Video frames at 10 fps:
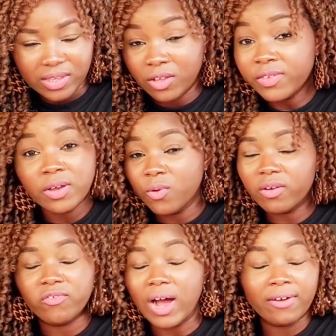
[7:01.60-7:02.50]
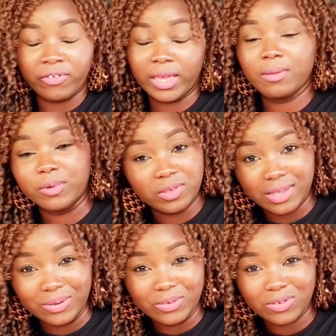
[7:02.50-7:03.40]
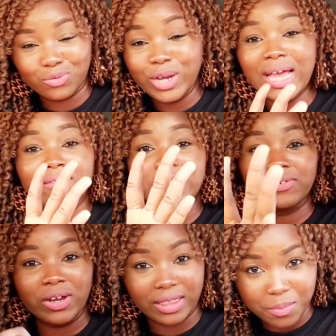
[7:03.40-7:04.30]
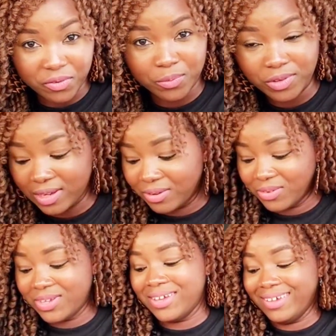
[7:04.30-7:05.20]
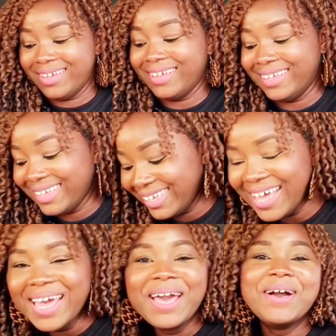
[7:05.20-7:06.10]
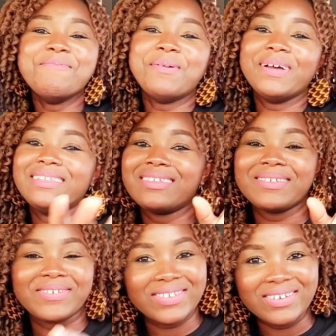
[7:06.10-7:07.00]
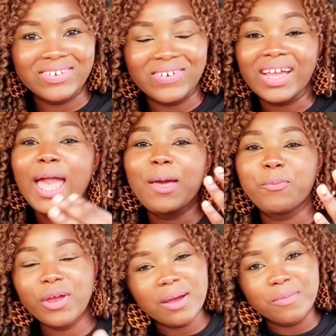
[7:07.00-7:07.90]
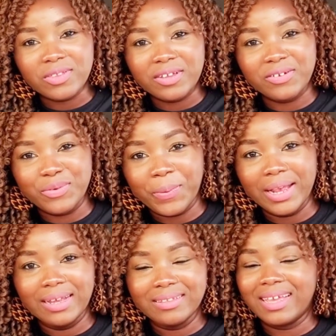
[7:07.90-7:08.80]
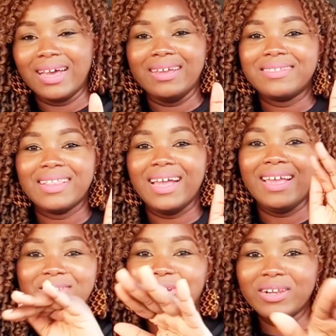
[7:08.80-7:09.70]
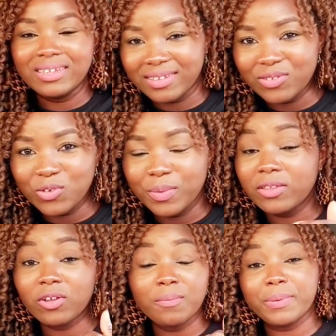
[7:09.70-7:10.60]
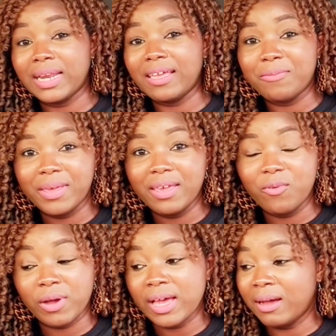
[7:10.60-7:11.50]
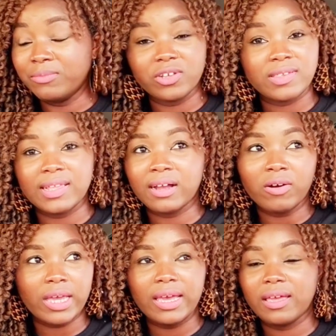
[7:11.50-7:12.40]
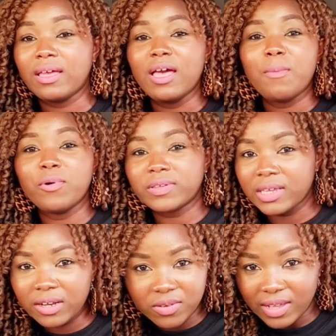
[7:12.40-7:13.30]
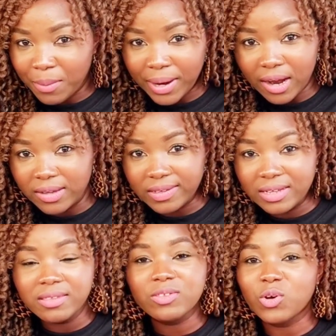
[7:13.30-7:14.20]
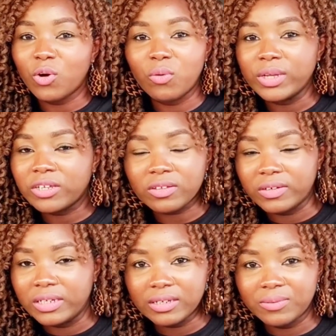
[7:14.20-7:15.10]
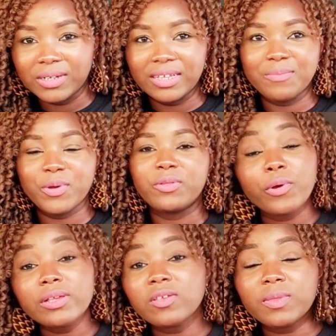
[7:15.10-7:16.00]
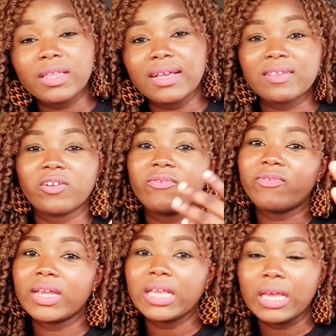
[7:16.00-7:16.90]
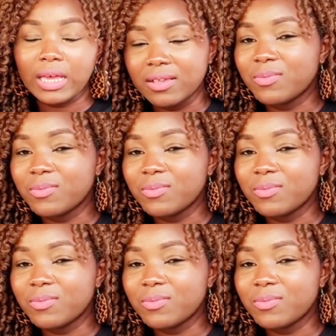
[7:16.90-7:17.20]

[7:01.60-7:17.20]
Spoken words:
It doesn't work for African mosquitoes. We have a different type of mosquitoes here. But this is just a joke. Bring a mosquito repellent, guys. Like, don't listen to me. Don't be like me, where I'm just like, okay, mosquitoes are my cousins, so we're just gonna deal with it. But bring something that's gonna fight against